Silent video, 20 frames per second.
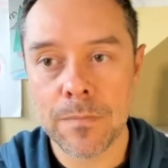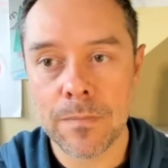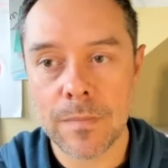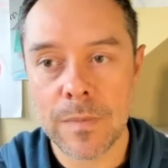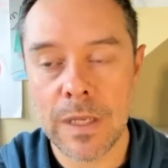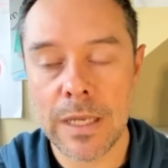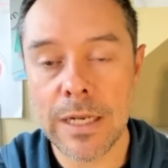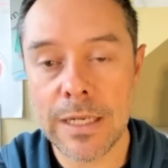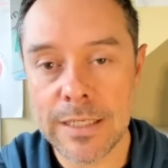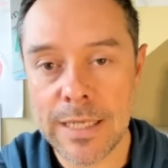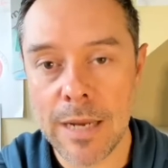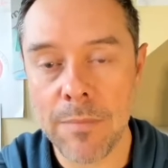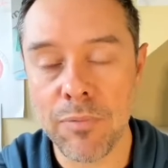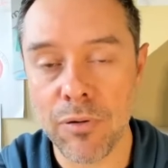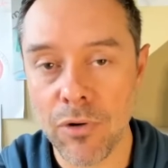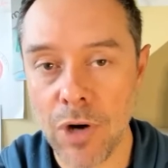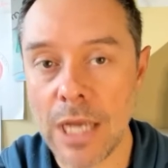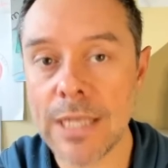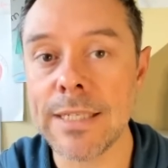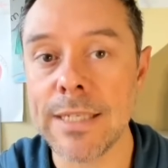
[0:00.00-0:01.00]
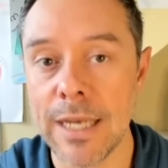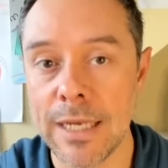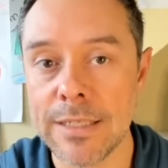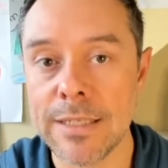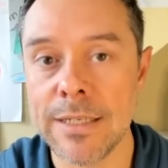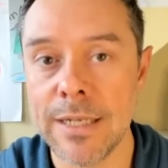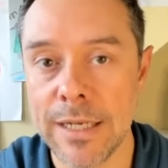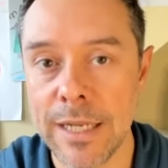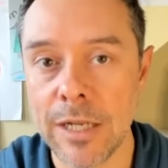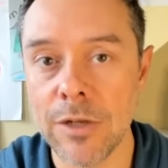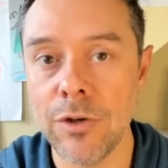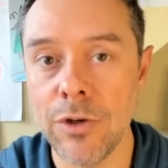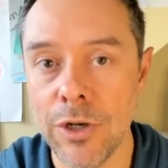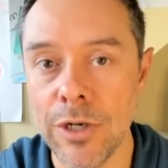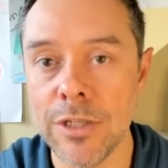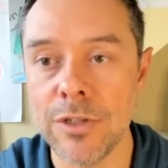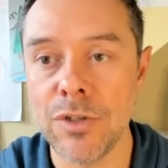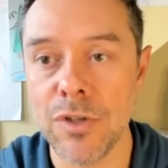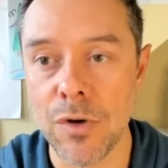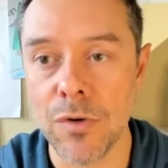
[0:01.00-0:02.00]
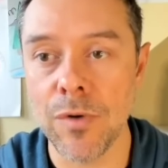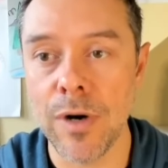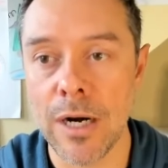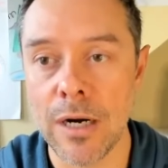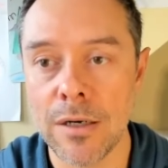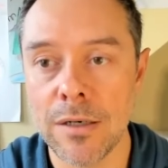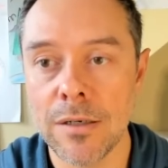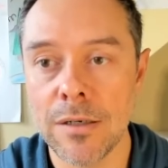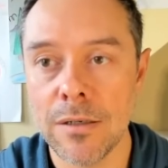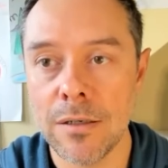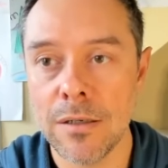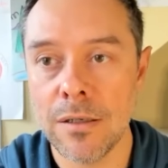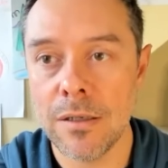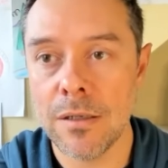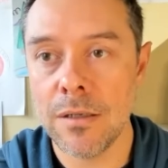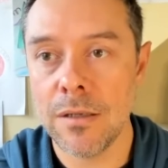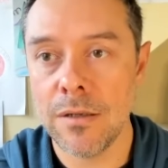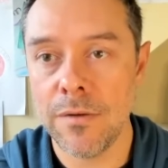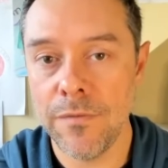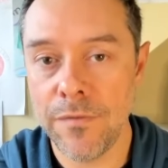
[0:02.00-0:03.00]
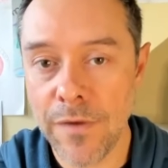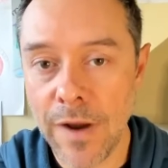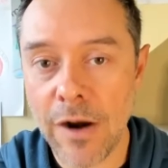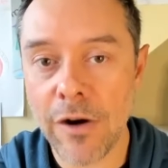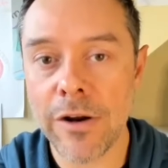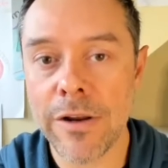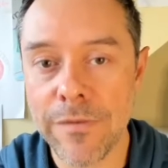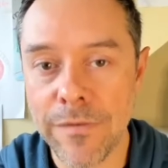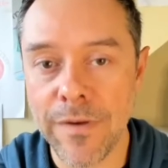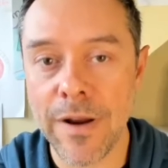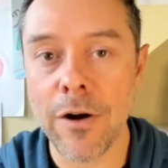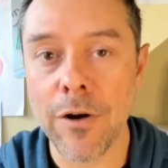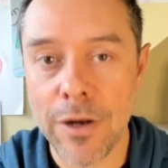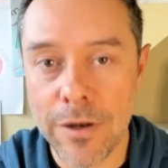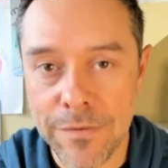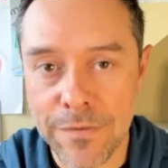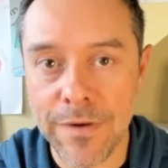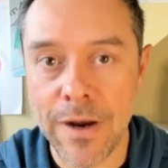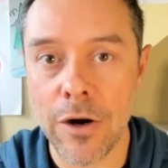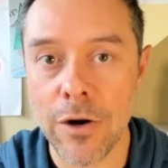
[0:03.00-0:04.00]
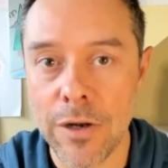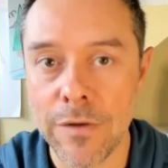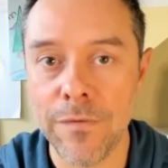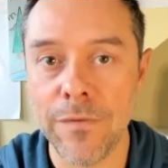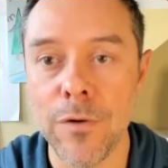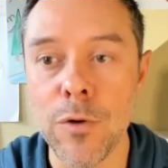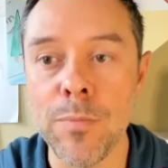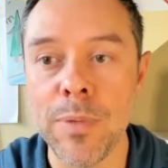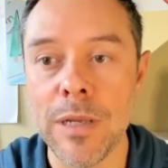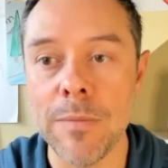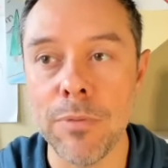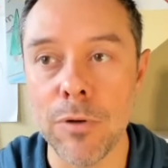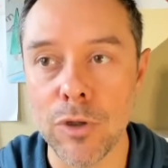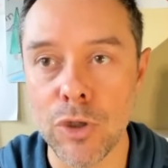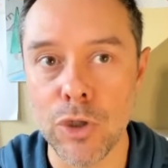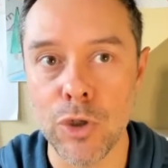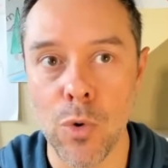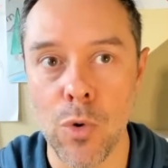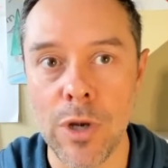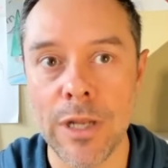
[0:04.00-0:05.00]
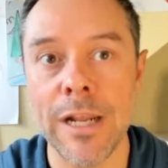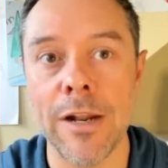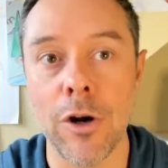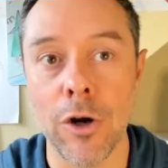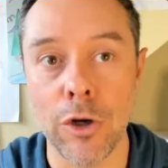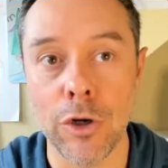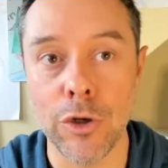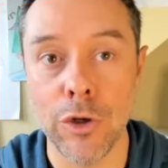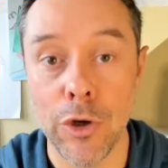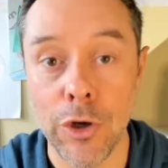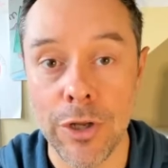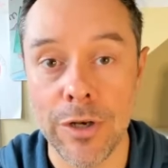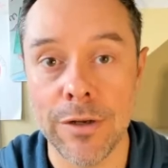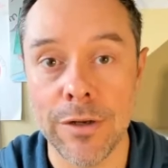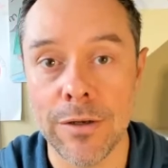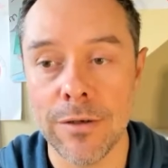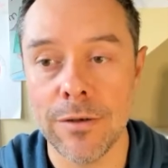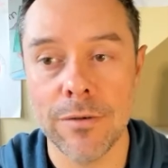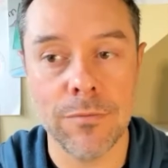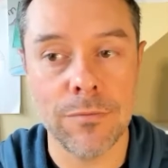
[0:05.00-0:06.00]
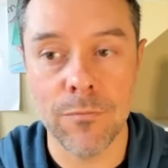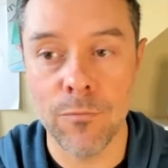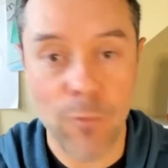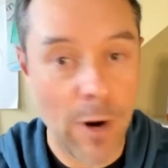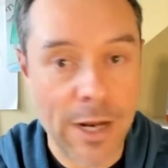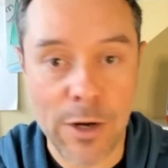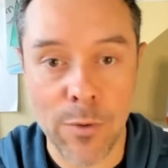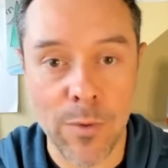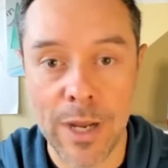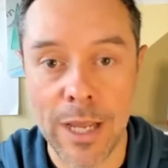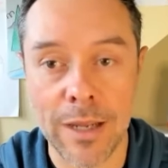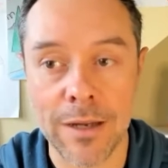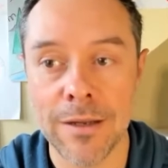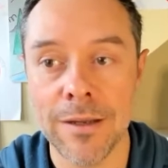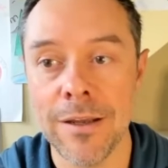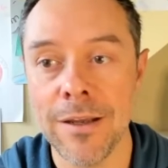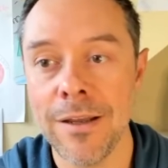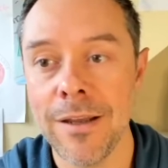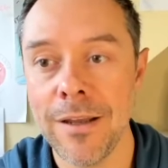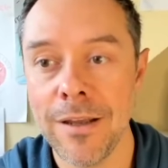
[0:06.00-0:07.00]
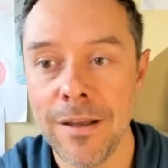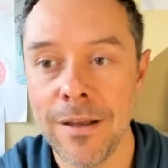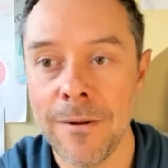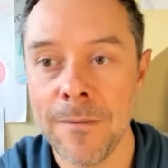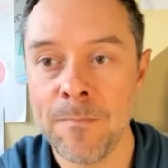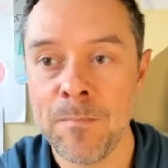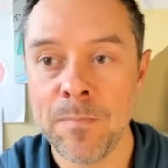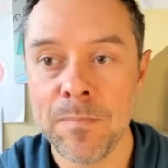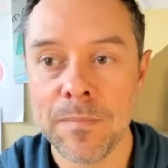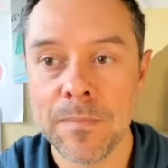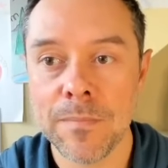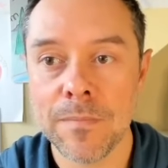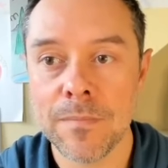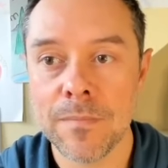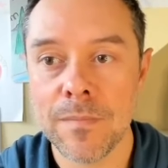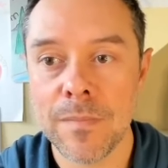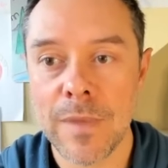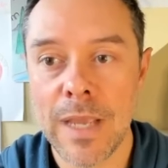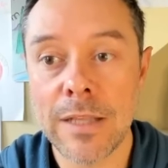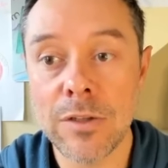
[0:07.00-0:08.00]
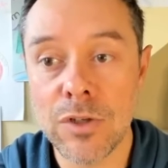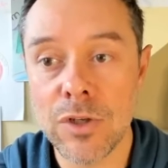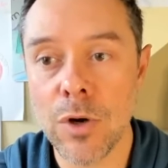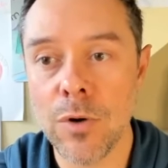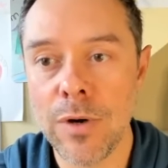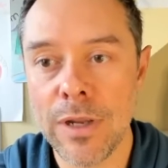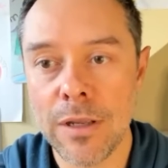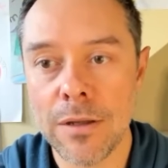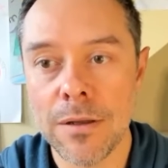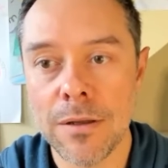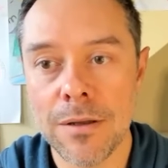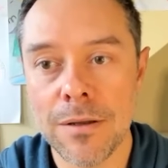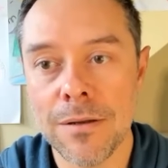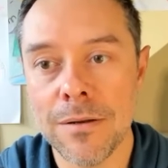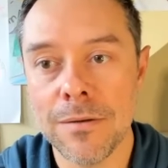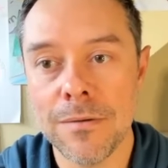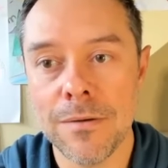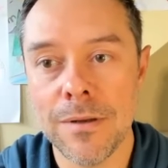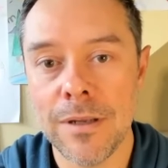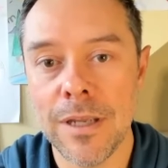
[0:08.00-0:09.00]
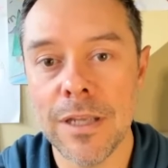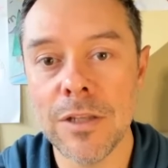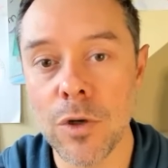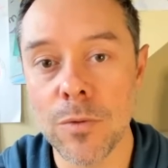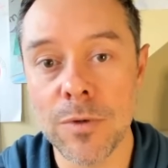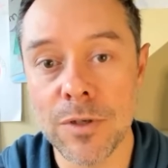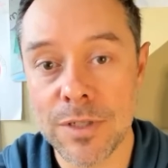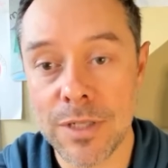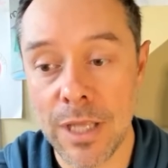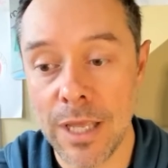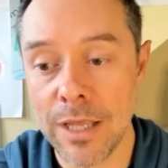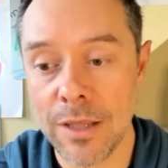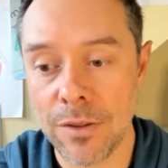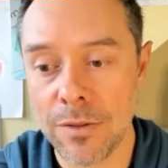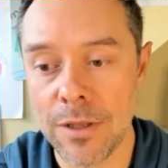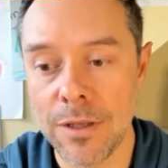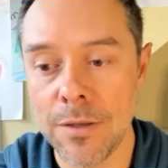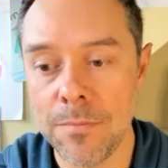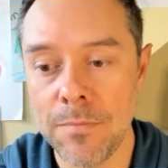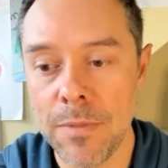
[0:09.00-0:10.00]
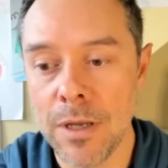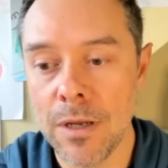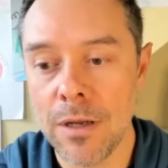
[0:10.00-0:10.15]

is a process to get good at Sorare. Very, very, very few people join and are good right away. And so it's almost like the